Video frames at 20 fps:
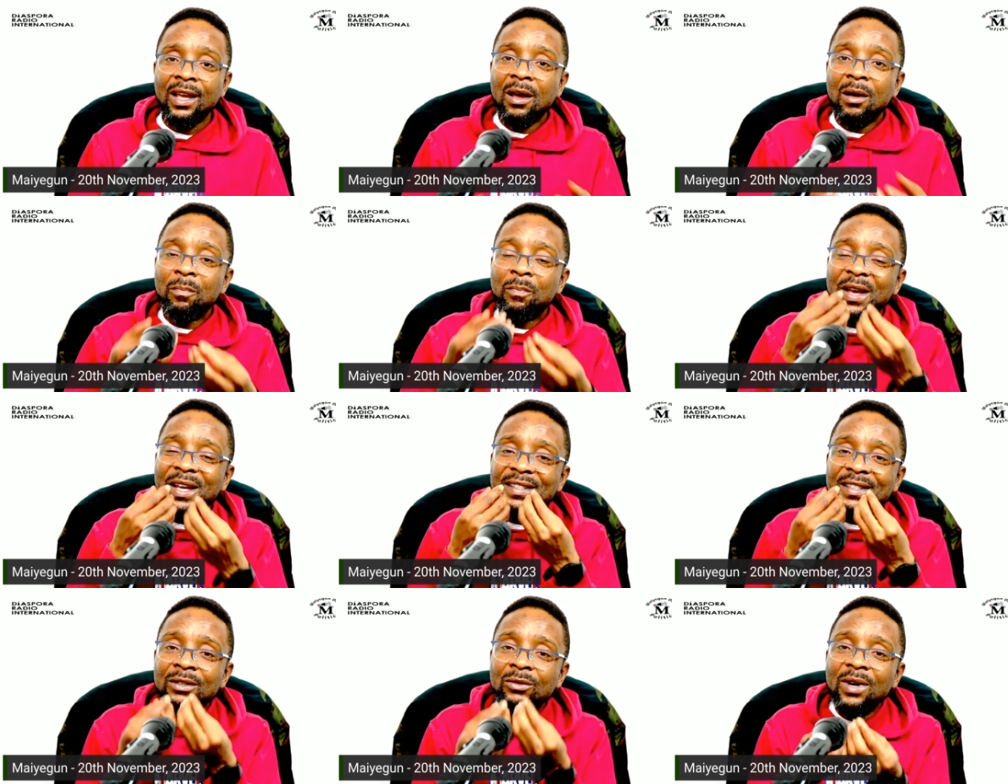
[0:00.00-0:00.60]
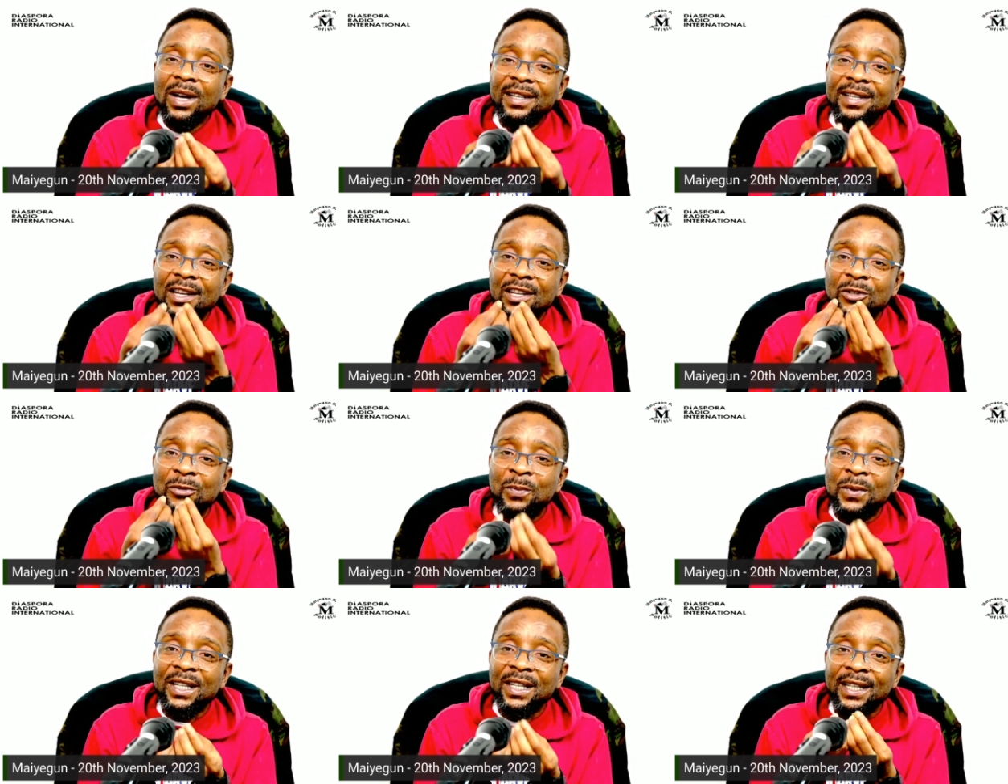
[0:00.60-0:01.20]
Person, where they
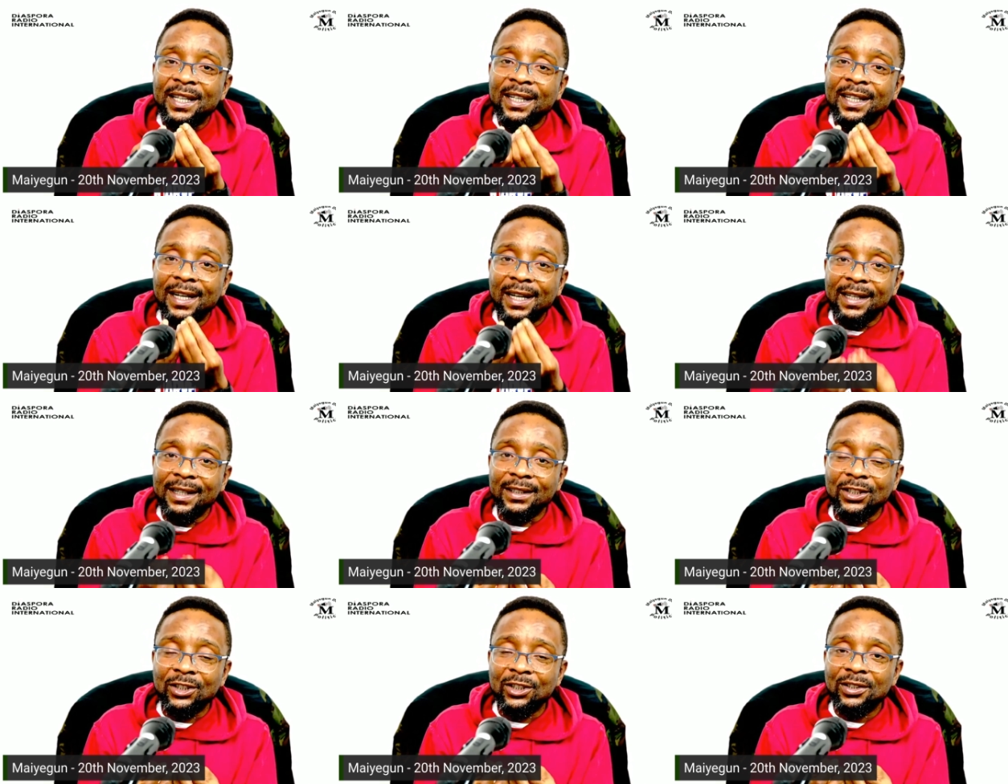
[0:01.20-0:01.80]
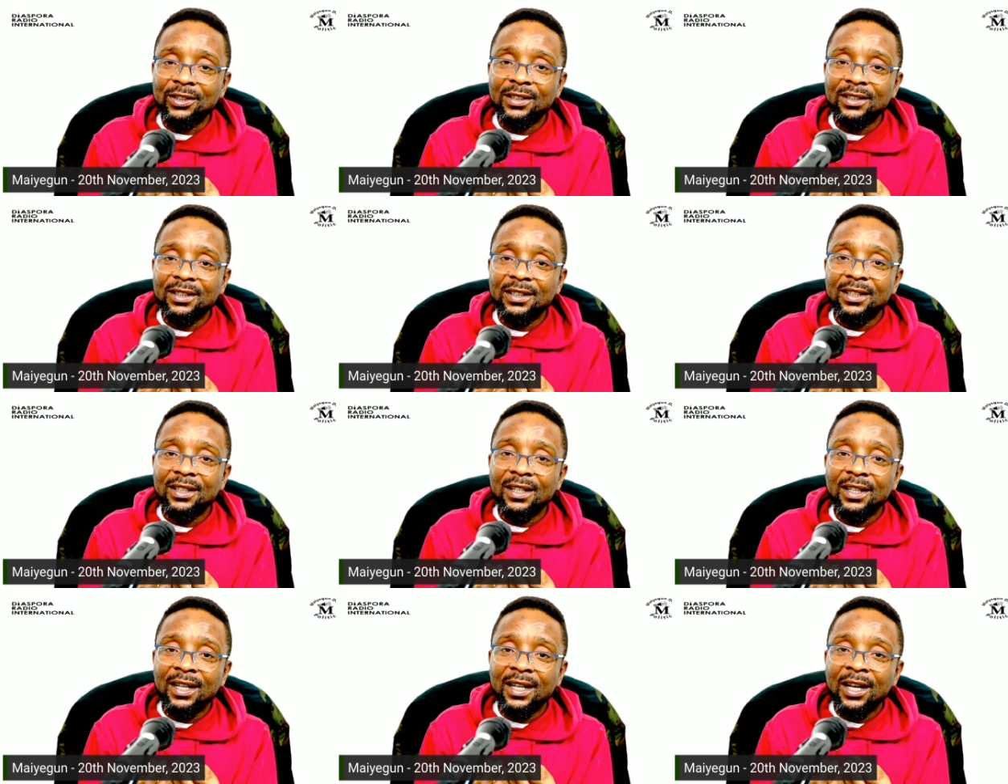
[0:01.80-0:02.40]
speak English,
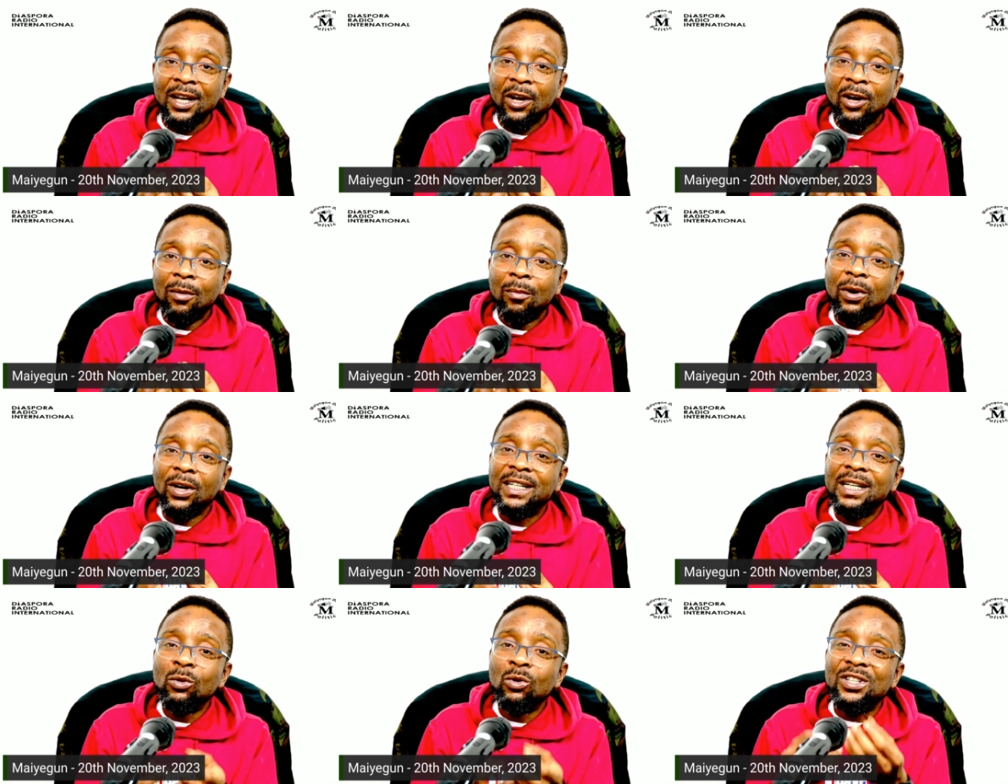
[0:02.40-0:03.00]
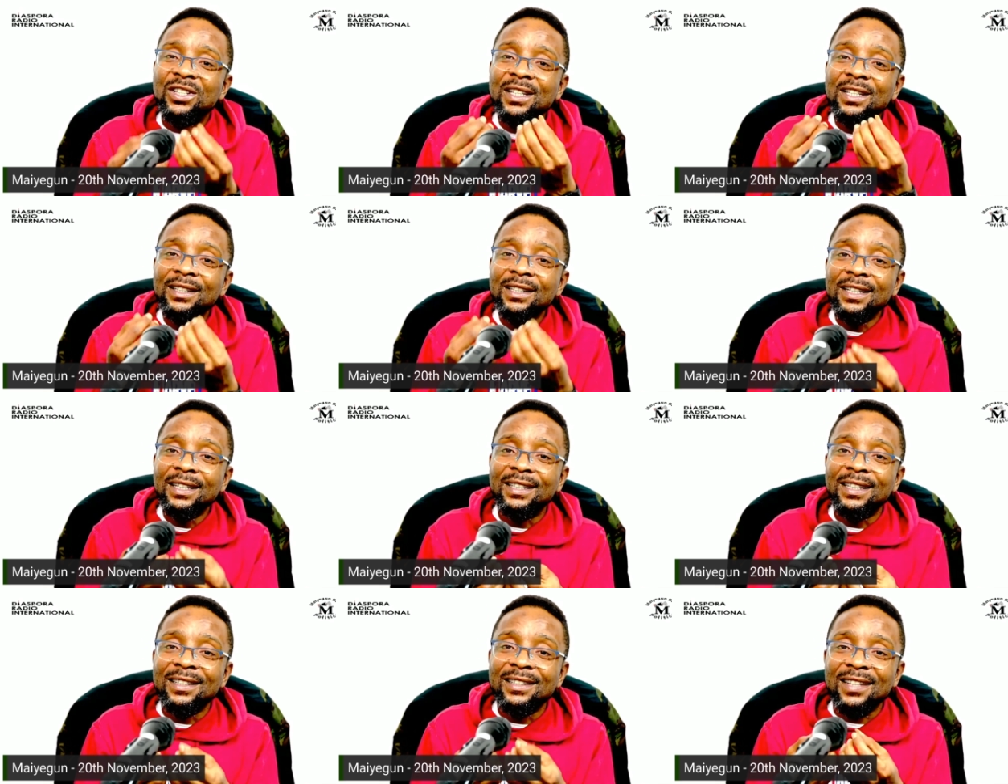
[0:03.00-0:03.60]
but they will still
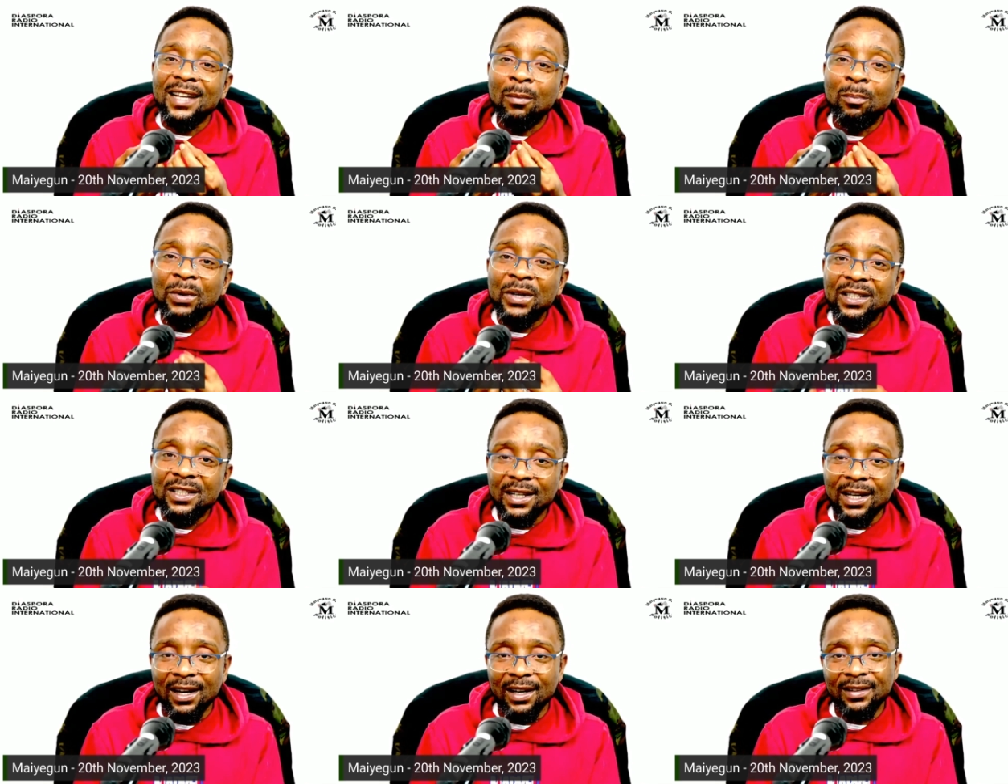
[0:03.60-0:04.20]
need interpreter.